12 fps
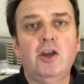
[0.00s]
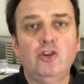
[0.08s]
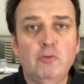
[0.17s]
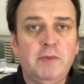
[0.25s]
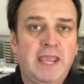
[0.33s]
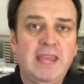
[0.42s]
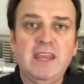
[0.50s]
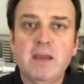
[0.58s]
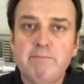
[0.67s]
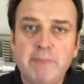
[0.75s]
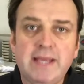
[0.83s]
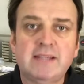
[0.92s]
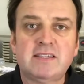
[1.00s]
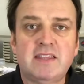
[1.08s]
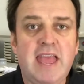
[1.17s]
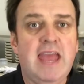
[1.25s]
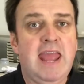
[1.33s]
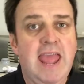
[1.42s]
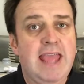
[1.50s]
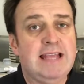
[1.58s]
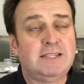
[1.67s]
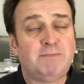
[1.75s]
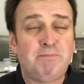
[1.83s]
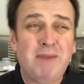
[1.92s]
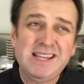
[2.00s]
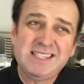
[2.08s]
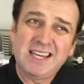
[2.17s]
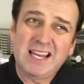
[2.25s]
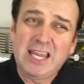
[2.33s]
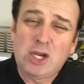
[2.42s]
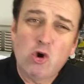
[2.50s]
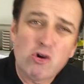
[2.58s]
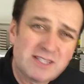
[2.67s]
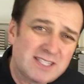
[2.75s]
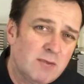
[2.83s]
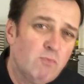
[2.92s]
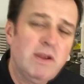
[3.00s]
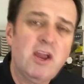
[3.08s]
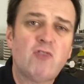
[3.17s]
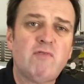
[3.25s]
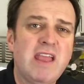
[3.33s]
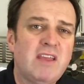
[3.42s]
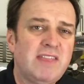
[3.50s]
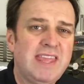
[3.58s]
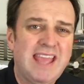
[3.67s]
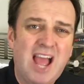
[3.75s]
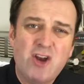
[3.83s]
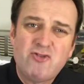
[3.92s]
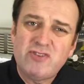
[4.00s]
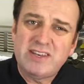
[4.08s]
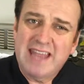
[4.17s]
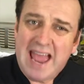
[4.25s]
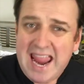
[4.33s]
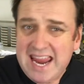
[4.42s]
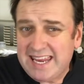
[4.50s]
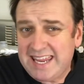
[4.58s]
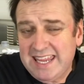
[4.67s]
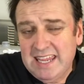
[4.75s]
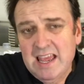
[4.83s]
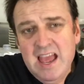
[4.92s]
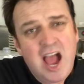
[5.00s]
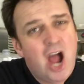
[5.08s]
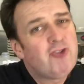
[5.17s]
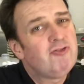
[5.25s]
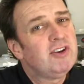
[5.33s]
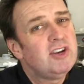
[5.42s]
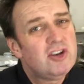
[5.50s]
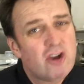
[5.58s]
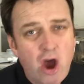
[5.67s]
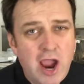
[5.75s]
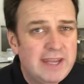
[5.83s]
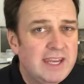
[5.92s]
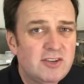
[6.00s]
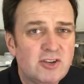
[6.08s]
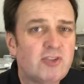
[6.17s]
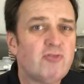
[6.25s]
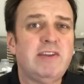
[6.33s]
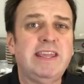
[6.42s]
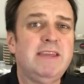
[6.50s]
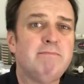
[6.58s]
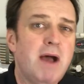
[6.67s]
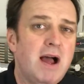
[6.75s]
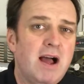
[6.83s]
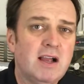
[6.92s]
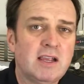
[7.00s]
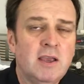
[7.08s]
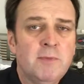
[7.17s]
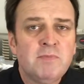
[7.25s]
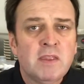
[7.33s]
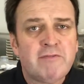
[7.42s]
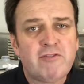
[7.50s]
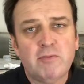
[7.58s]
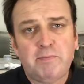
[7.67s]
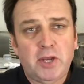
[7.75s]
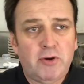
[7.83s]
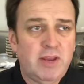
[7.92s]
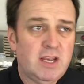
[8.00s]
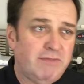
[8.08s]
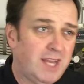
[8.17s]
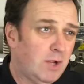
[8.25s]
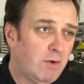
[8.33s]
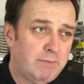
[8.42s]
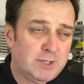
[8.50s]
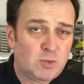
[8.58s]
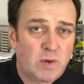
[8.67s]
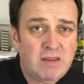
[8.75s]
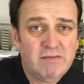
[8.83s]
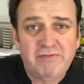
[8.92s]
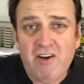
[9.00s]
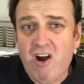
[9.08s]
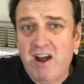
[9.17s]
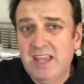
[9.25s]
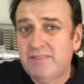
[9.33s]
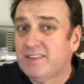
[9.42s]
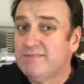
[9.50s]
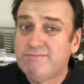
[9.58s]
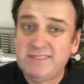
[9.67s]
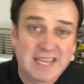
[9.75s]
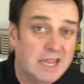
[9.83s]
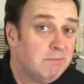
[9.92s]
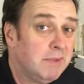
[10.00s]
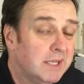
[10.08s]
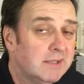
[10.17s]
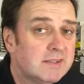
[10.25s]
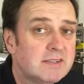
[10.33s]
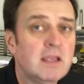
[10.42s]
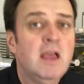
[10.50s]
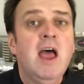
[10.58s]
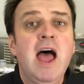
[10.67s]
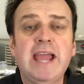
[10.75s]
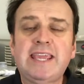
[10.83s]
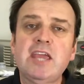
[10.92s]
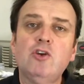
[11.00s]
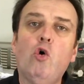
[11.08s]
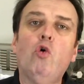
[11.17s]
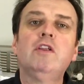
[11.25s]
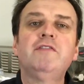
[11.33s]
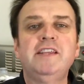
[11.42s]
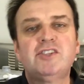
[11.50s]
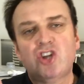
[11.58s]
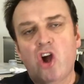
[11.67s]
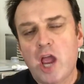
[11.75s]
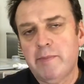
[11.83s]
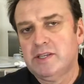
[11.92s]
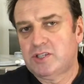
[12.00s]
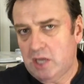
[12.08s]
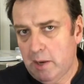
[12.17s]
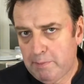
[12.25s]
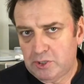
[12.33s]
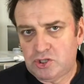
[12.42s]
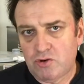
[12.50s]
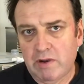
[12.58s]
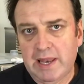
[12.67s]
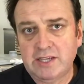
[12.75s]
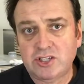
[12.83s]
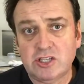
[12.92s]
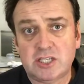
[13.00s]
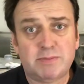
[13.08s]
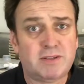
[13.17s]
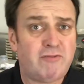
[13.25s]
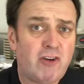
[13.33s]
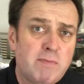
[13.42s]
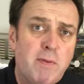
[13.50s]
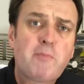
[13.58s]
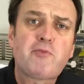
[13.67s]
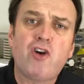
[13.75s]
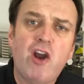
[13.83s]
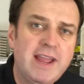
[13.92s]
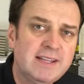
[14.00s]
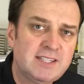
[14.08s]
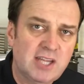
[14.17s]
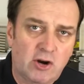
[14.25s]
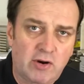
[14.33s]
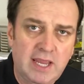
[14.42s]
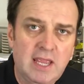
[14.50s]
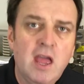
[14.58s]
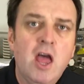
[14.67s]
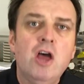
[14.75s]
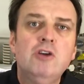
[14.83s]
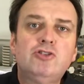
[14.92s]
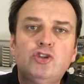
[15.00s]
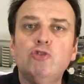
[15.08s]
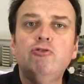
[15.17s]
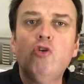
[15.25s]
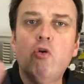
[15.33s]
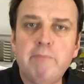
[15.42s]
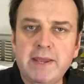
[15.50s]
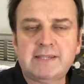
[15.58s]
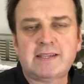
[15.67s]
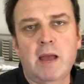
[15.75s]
you'll be getting a mix that is basically cooked somewhere around the 180, 190 degree mark for a period of anywhere between 5 and 10 minutes. Again, all of these time and temperature relationships are very proprietary to your mix